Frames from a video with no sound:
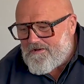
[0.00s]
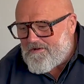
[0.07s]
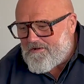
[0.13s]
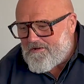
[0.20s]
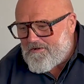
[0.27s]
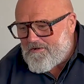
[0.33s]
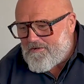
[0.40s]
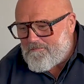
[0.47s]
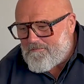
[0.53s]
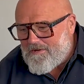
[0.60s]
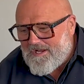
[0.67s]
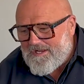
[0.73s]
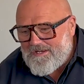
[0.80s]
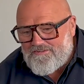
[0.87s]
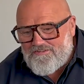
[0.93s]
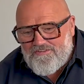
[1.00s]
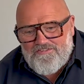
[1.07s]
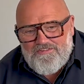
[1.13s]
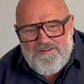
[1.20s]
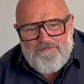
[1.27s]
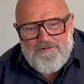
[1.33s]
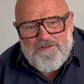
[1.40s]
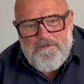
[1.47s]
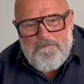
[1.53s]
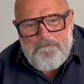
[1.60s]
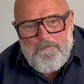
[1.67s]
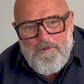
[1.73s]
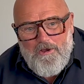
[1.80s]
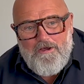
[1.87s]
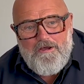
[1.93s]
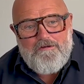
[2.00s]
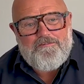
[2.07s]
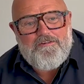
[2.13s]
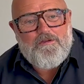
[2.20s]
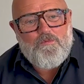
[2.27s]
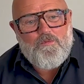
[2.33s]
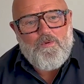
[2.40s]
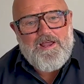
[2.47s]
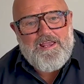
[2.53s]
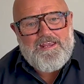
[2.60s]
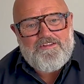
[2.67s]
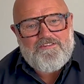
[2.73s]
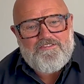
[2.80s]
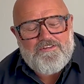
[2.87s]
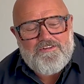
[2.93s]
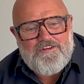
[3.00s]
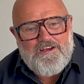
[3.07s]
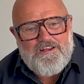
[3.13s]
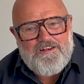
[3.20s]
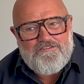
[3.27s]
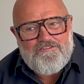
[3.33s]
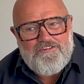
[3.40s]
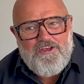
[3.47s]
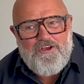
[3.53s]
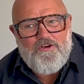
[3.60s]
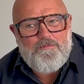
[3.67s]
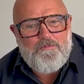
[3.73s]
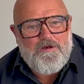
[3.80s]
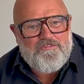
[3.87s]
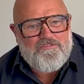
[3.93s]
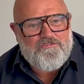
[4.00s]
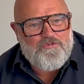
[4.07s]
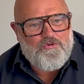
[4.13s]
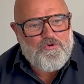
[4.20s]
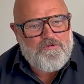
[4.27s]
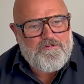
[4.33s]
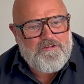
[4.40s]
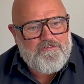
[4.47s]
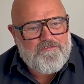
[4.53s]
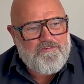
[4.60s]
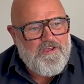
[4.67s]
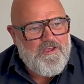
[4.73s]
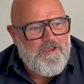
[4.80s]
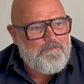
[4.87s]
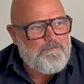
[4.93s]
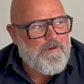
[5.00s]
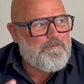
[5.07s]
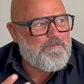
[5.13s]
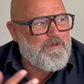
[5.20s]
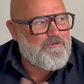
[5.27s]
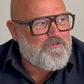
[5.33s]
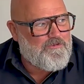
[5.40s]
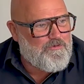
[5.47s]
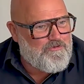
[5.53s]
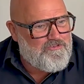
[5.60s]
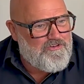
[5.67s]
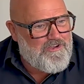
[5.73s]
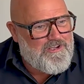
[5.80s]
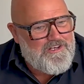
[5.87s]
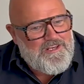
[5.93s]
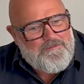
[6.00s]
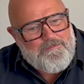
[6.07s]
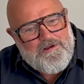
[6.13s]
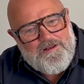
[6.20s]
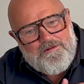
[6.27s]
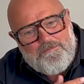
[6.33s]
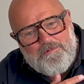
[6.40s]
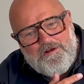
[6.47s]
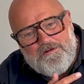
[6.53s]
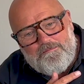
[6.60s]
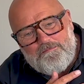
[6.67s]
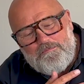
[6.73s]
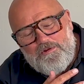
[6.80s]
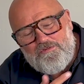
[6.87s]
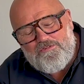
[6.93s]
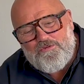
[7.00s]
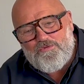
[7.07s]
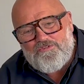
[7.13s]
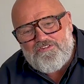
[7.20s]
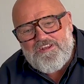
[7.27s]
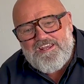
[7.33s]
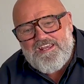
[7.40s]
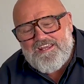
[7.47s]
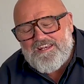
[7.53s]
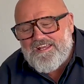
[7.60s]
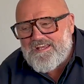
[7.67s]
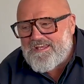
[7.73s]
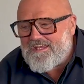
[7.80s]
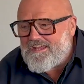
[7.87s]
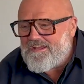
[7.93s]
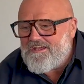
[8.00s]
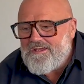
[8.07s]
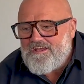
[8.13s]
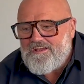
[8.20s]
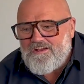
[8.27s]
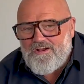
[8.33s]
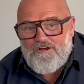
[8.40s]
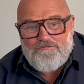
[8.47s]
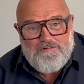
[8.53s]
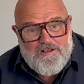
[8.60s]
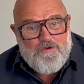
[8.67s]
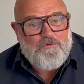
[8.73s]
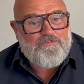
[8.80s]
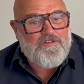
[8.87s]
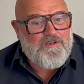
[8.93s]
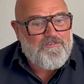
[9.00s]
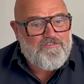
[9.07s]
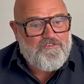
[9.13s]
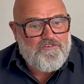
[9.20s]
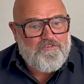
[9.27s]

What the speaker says: And it just seemed like a perfect way to kind of tell my story of my musical journey, my musical DNA, records that